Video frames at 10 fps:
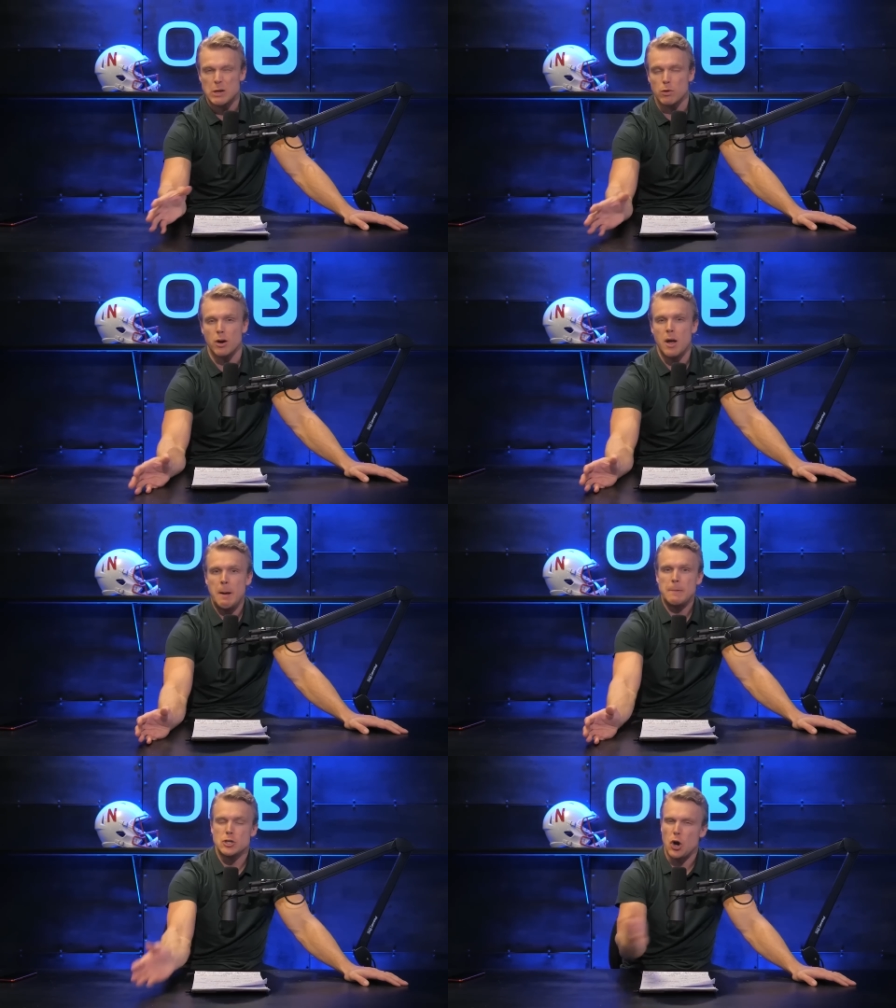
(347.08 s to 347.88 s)
were
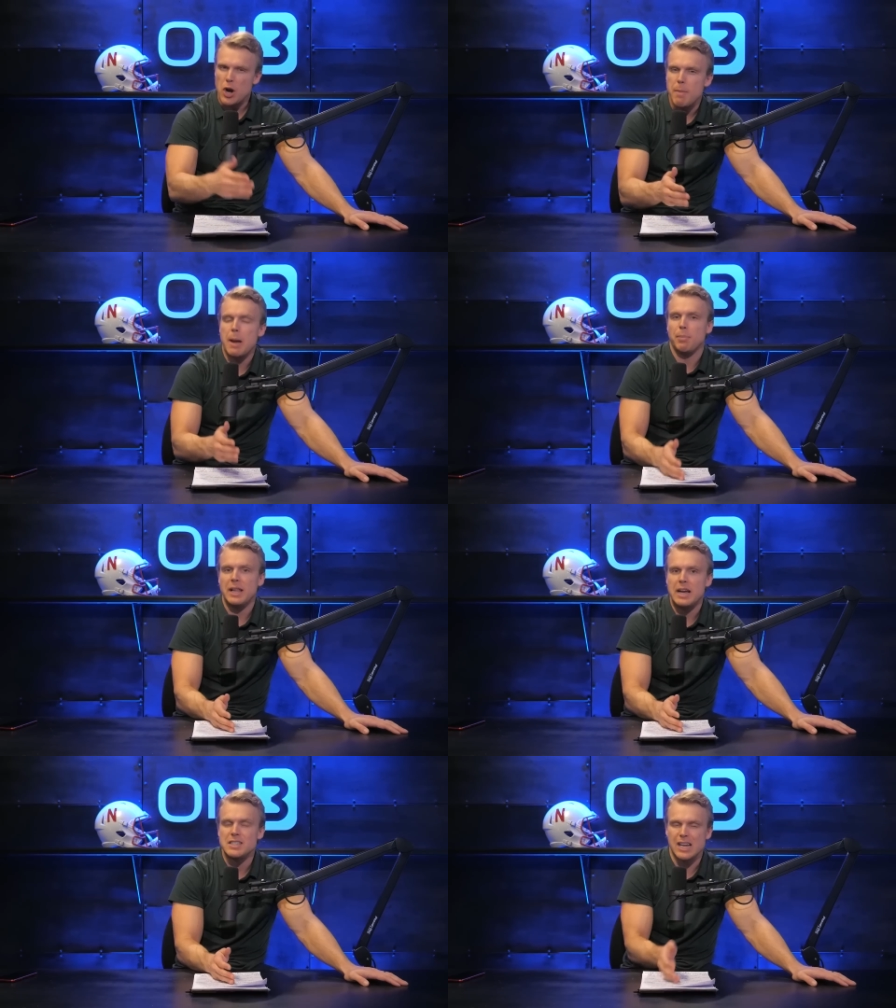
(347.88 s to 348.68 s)
starting to make
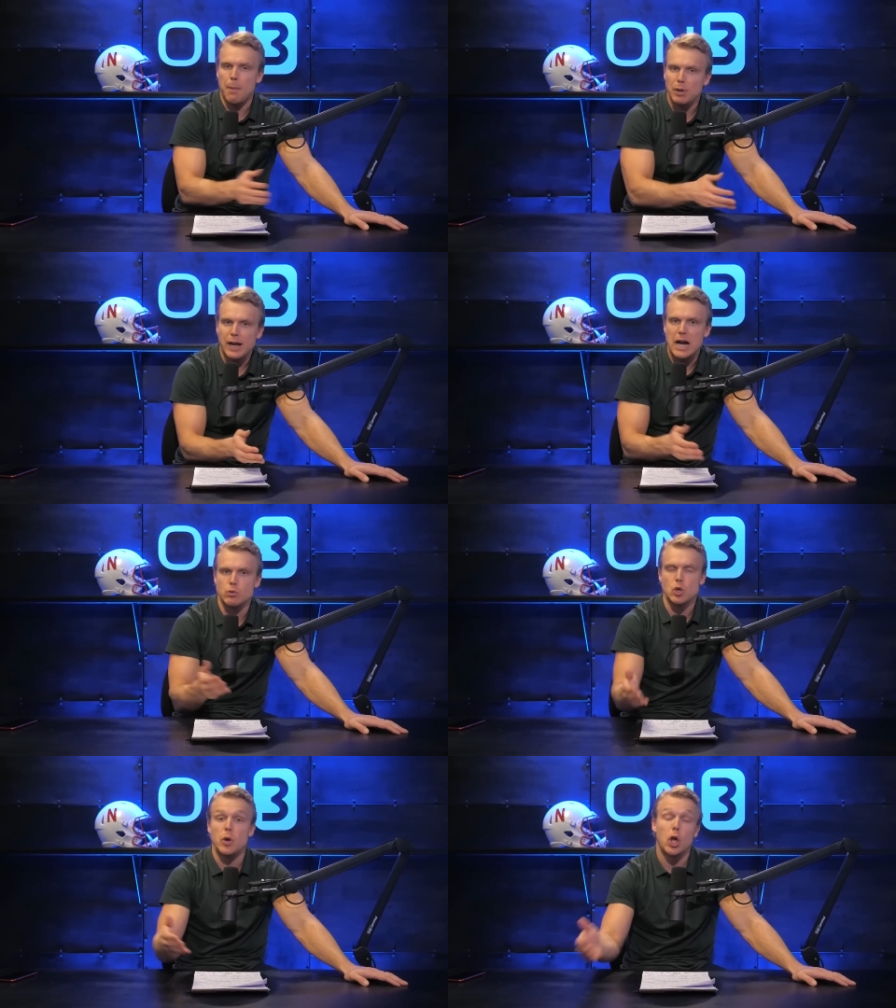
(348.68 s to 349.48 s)
plays and a couple of guys were
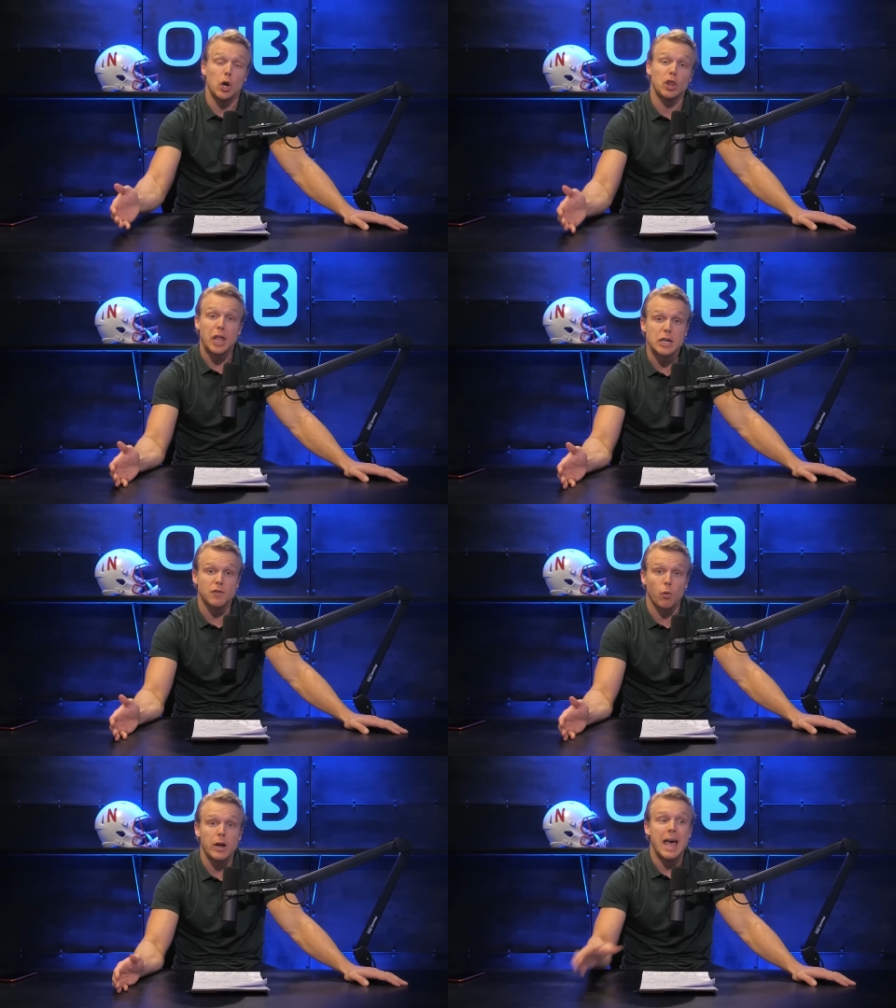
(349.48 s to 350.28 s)
doing good things
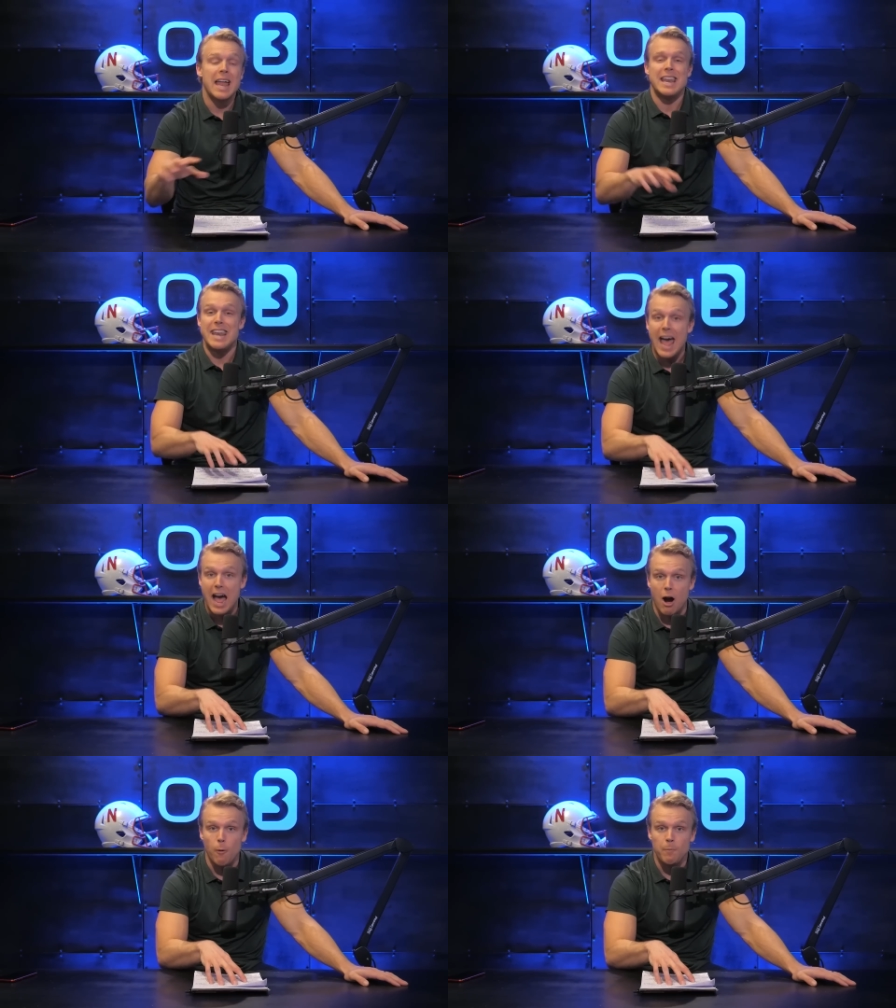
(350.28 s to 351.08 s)
for you,
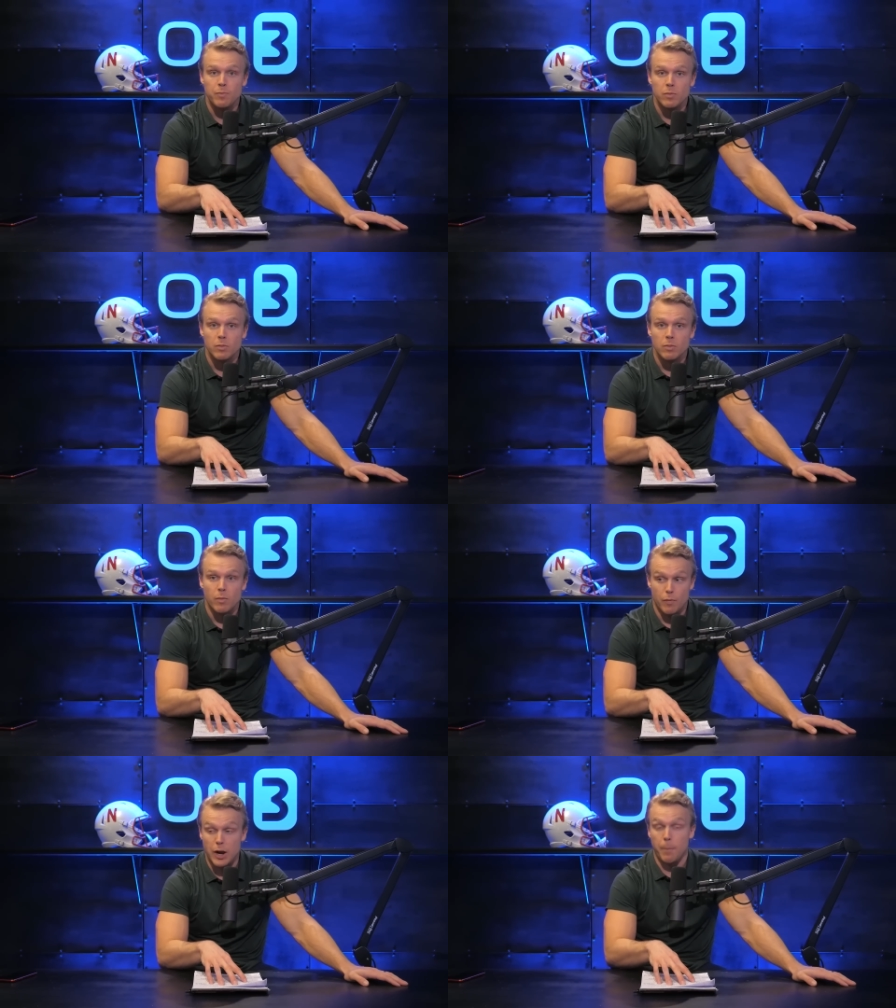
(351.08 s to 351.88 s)
now
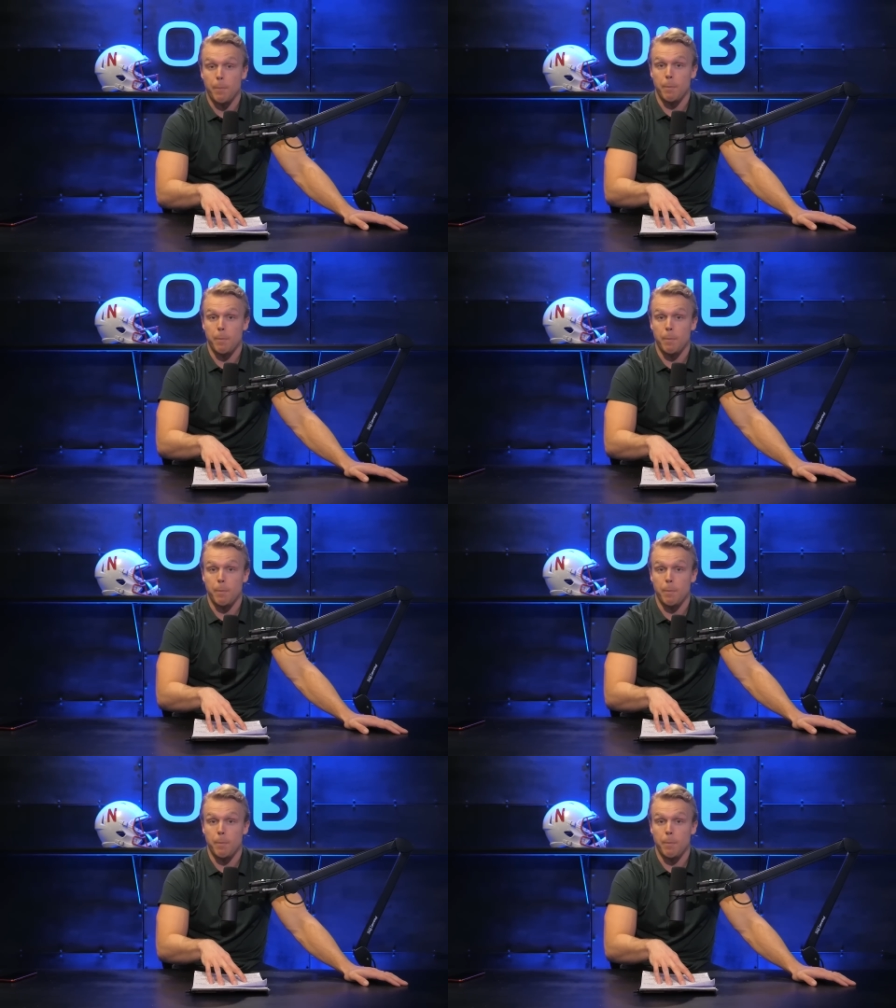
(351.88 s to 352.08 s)
they're